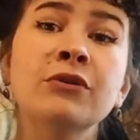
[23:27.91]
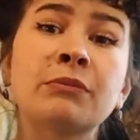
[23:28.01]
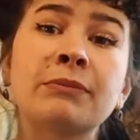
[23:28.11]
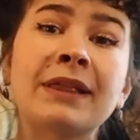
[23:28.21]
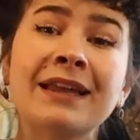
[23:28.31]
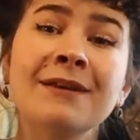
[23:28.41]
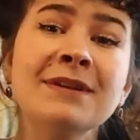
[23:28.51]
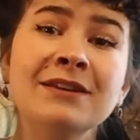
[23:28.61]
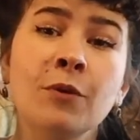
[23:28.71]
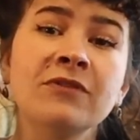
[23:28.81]
good. Like, I
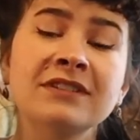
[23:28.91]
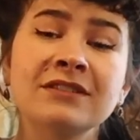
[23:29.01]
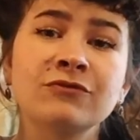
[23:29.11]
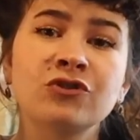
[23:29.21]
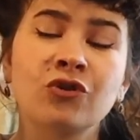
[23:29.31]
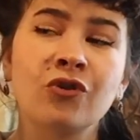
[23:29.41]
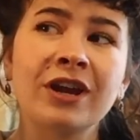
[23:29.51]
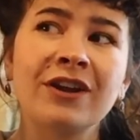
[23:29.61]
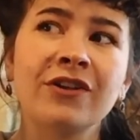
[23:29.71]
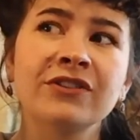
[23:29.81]
mean, obviously
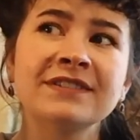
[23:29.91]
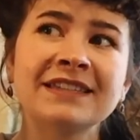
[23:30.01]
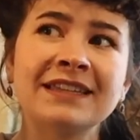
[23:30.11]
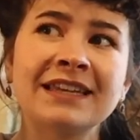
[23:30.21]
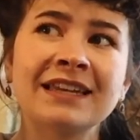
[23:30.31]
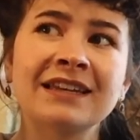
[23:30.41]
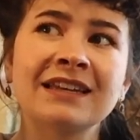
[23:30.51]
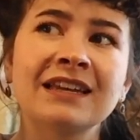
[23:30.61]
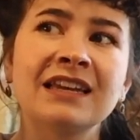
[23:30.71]
drawing on the ceiling,